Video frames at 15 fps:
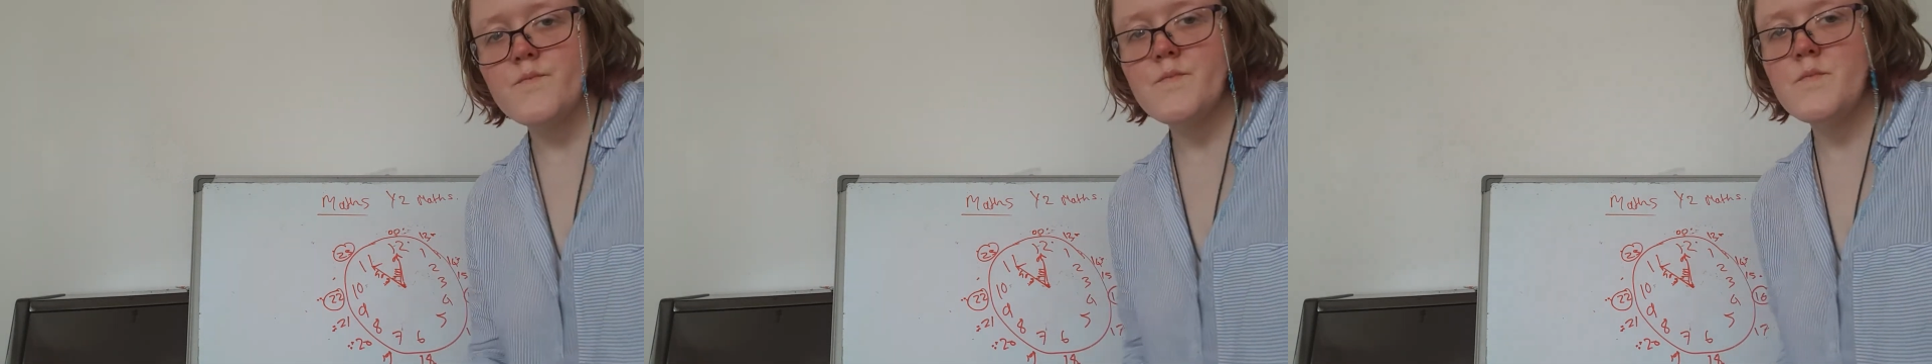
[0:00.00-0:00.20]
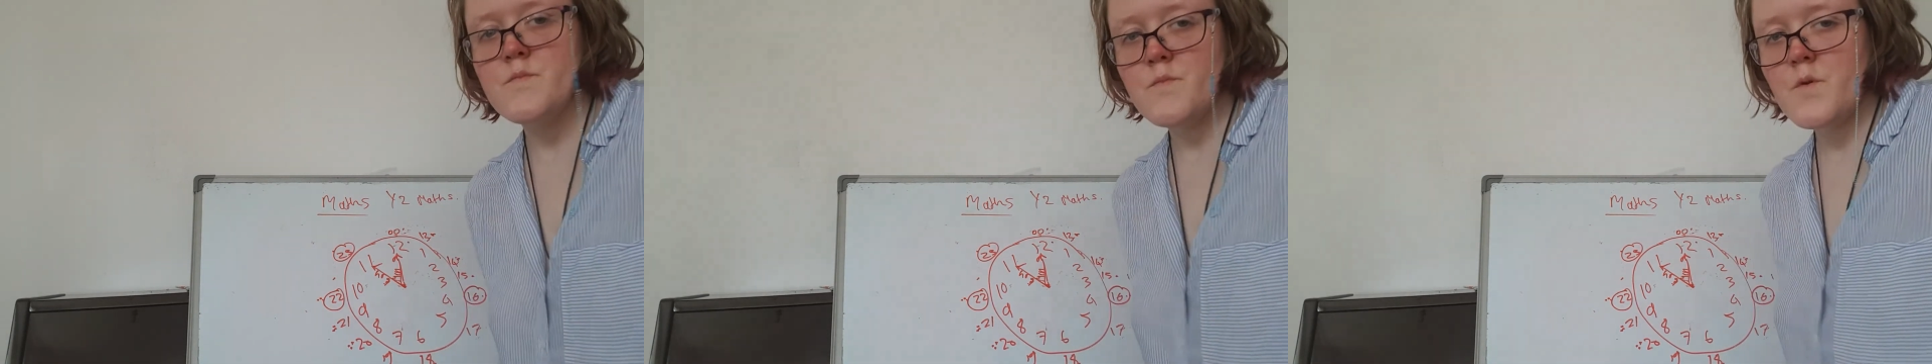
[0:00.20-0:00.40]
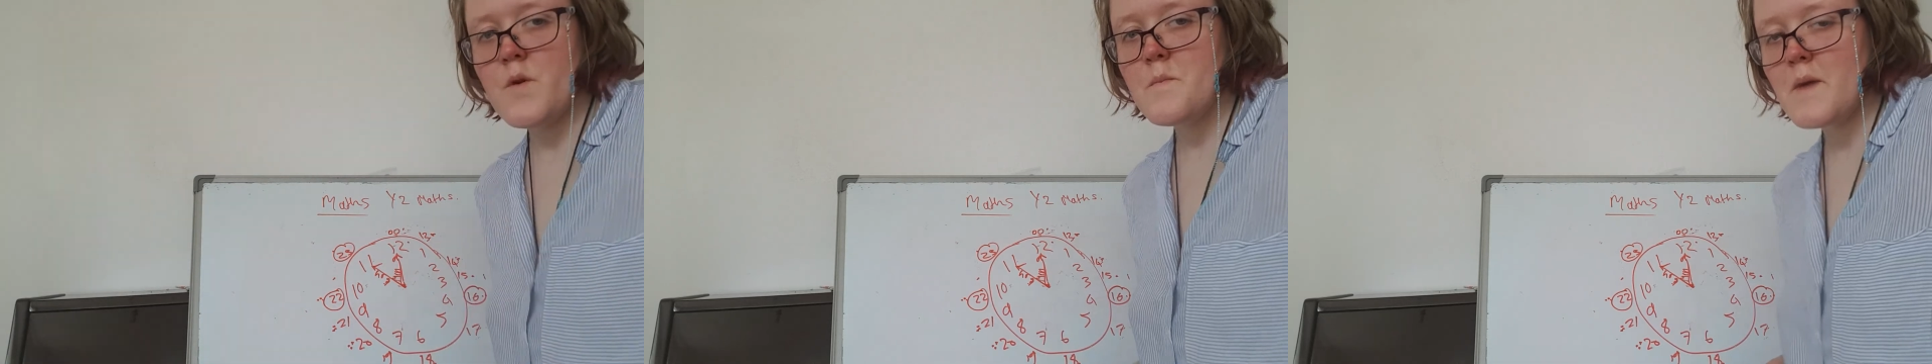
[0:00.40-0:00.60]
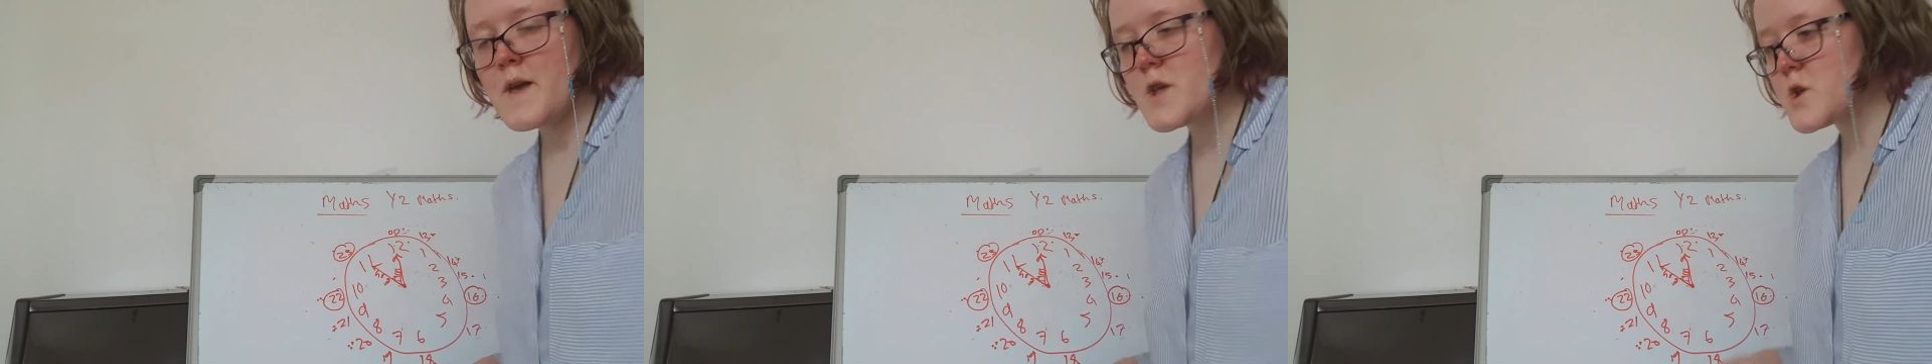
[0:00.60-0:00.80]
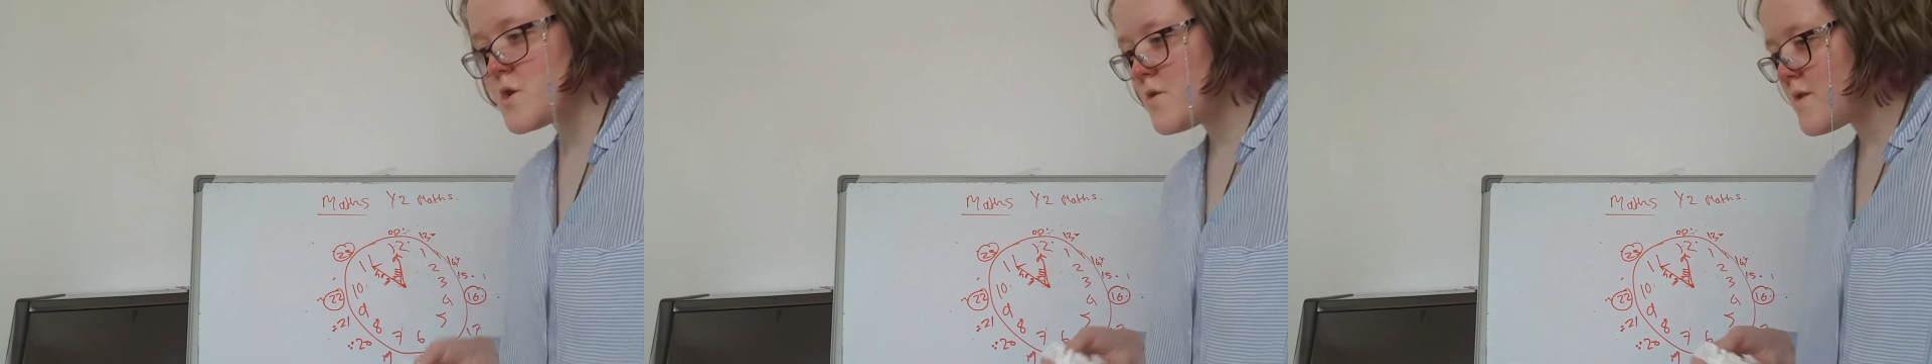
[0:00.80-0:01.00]

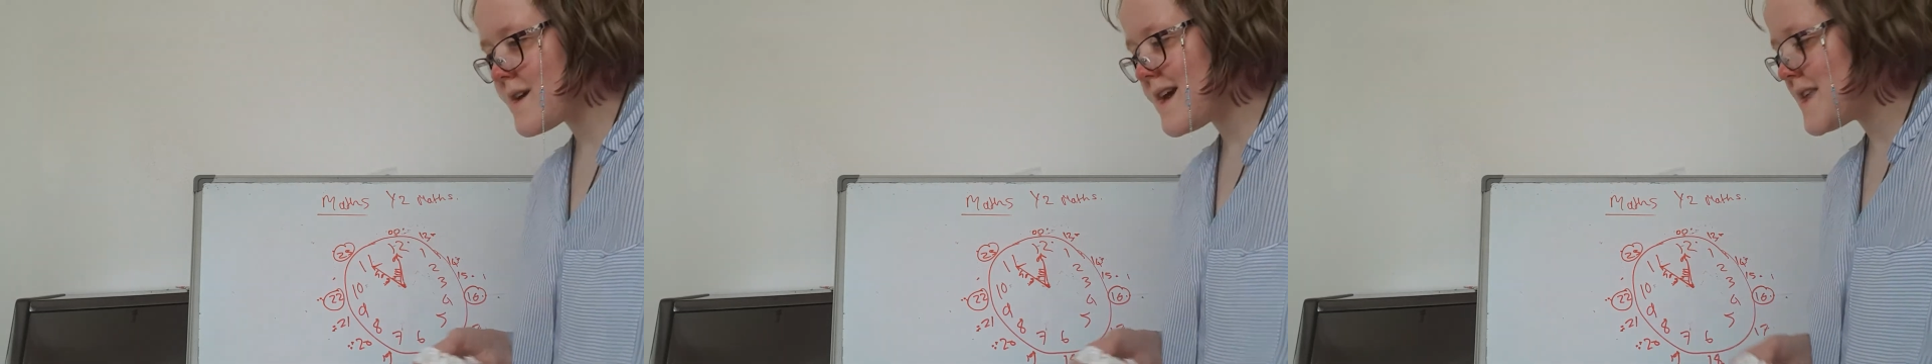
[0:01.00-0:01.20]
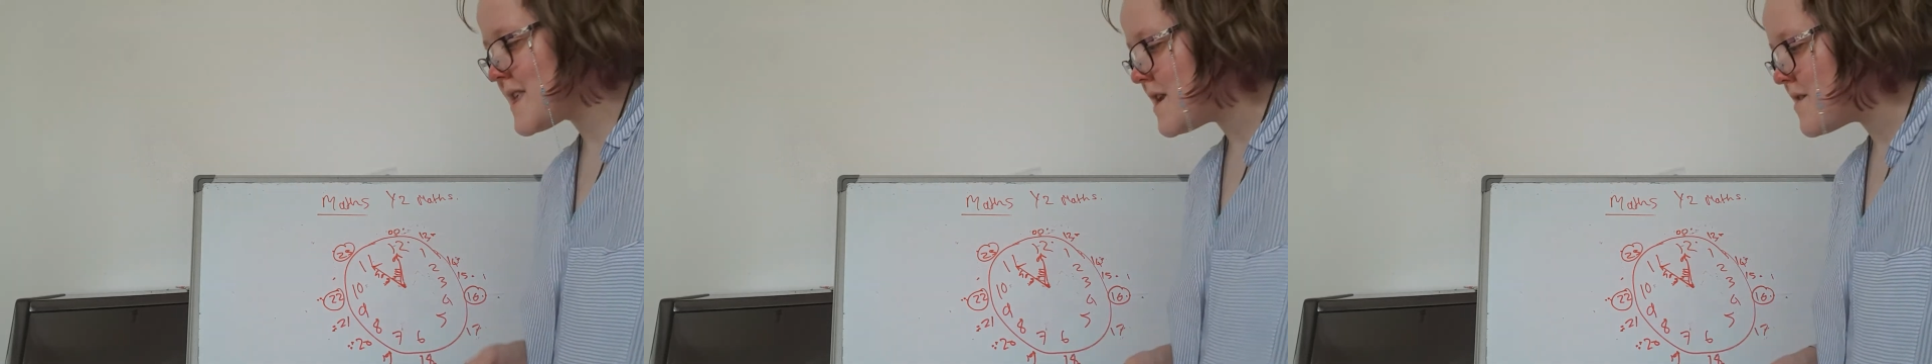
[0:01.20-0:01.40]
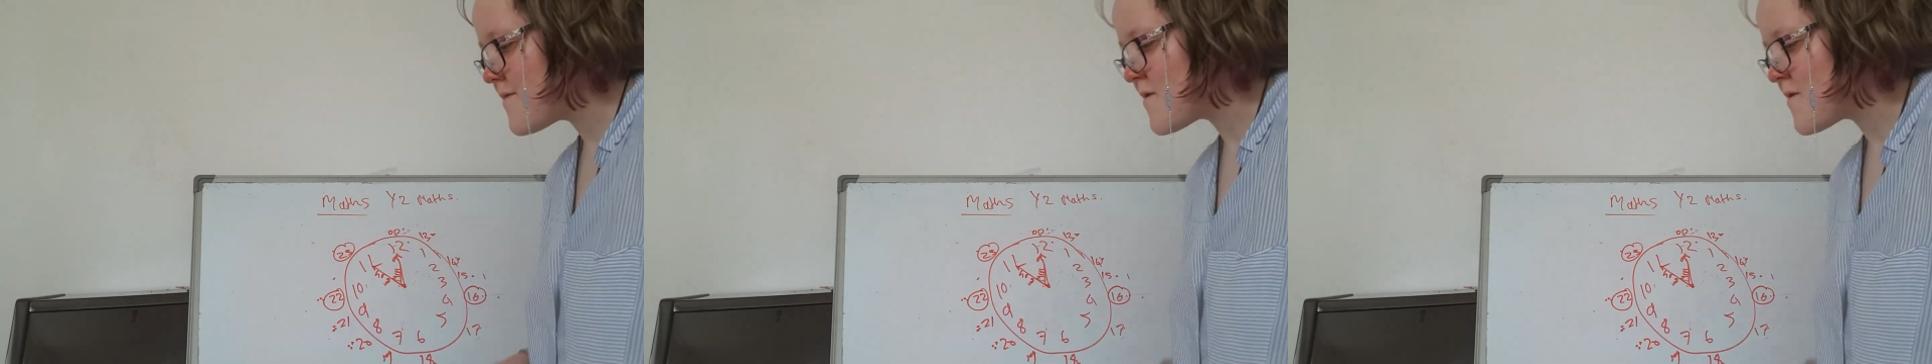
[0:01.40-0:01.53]
make sure you're getting a